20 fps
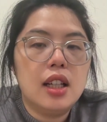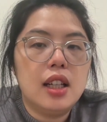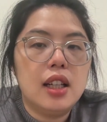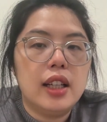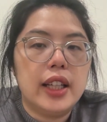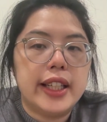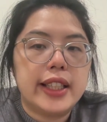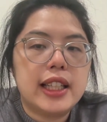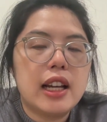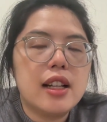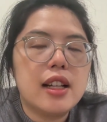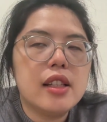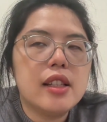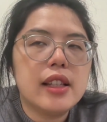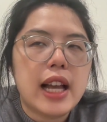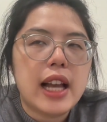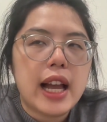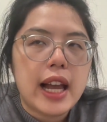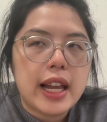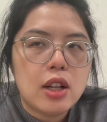Like
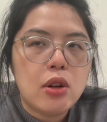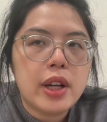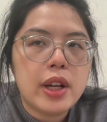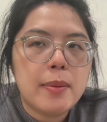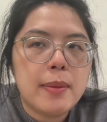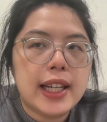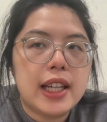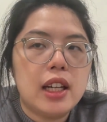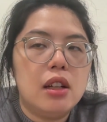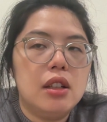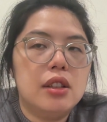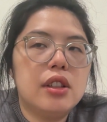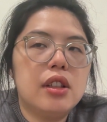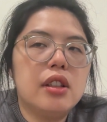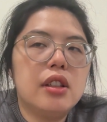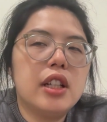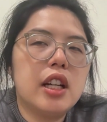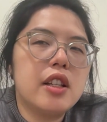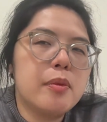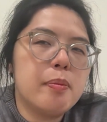I look at my
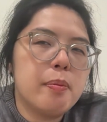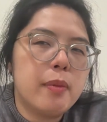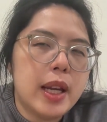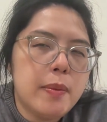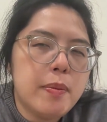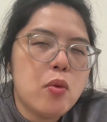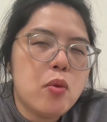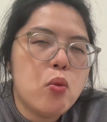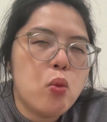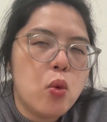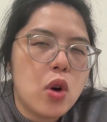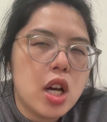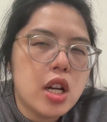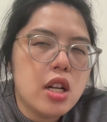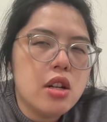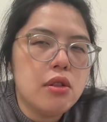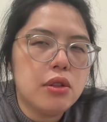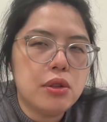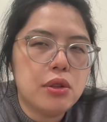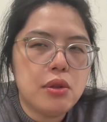calendar, there's might be
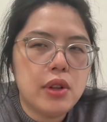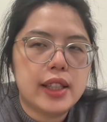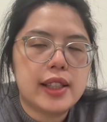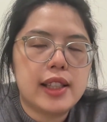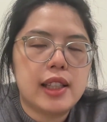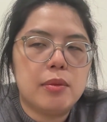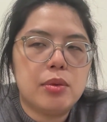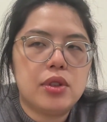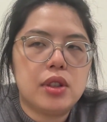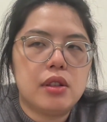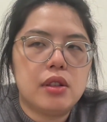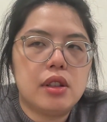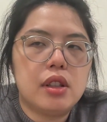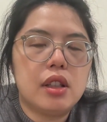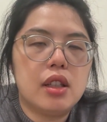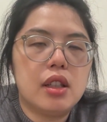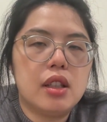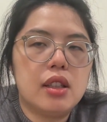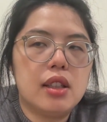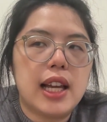one or two
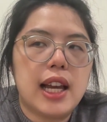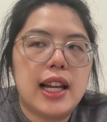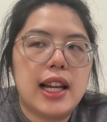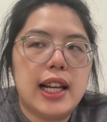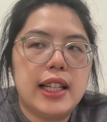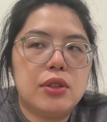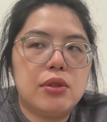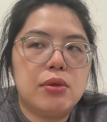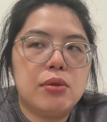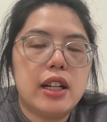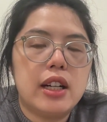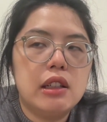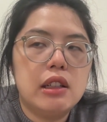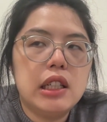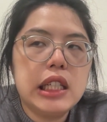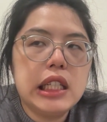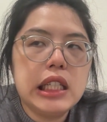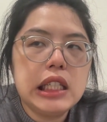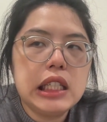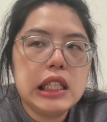exceptions that I do
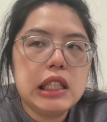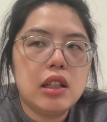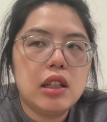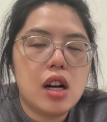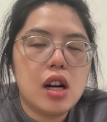early